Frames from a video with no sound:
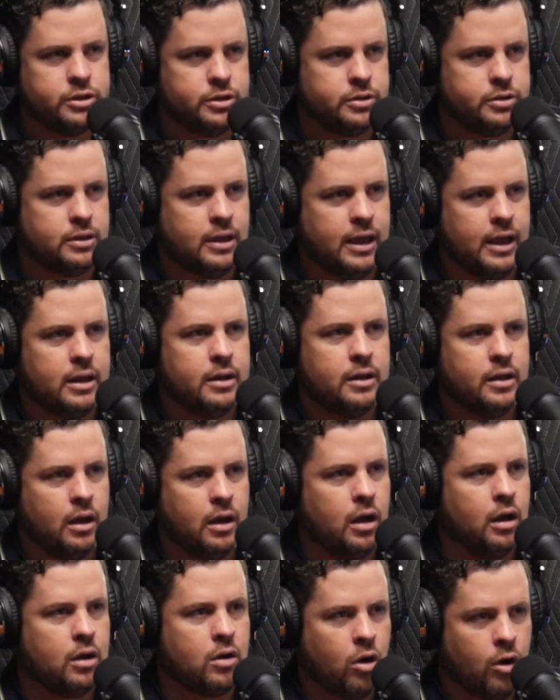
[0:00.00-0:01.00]
that
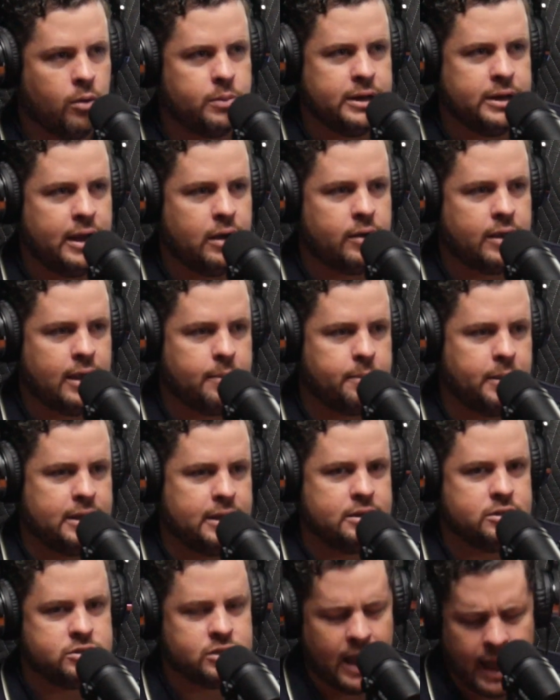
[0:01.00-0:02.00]
a Call Me Now campaign
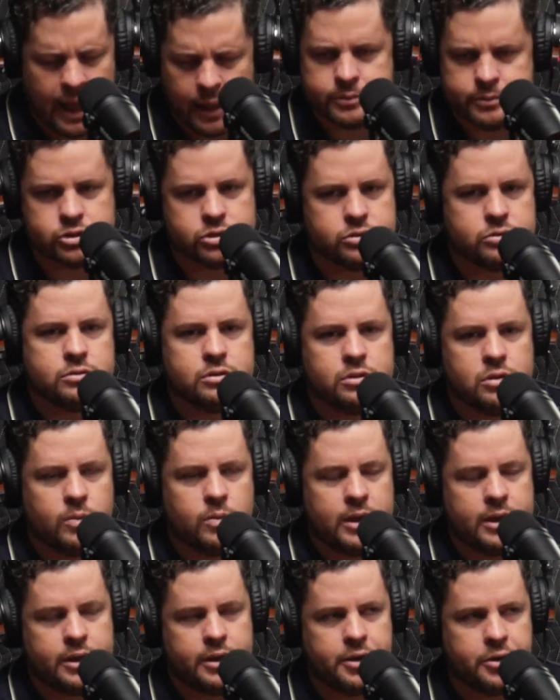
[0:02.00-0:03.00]
is absolutely the
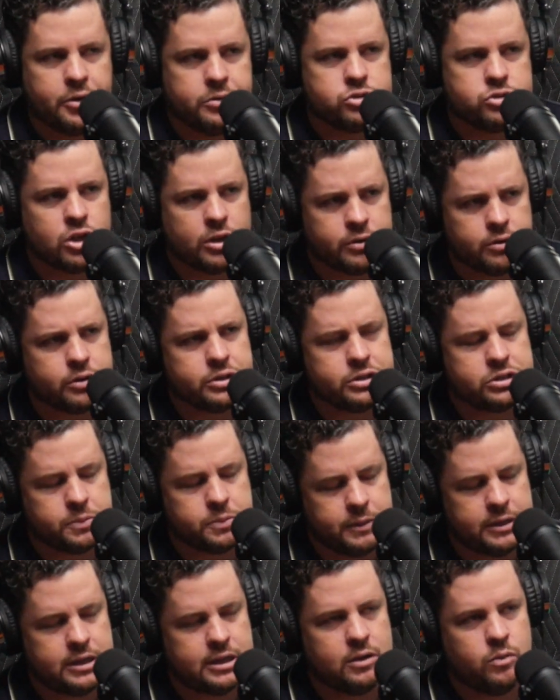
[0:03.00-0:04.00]
way to go, generally
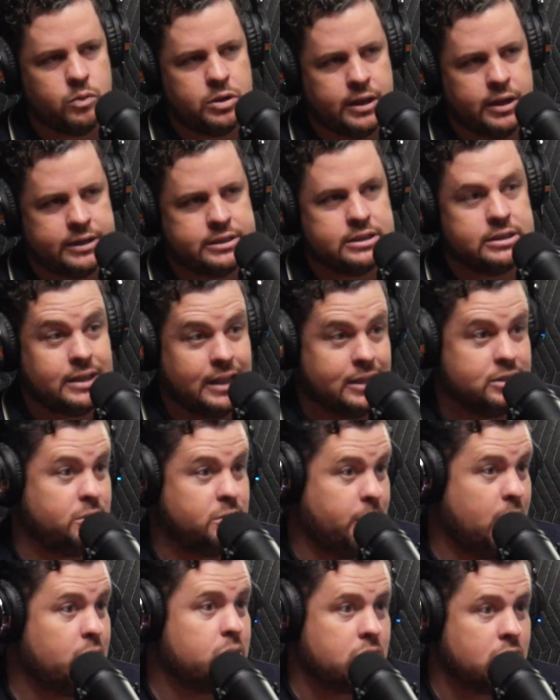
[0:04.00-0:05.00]
speaking, we like to test
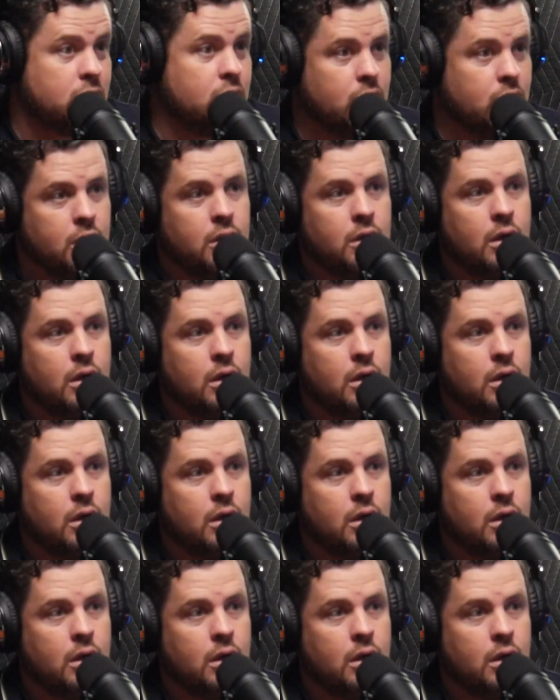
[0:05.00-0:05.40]
both. Yeah.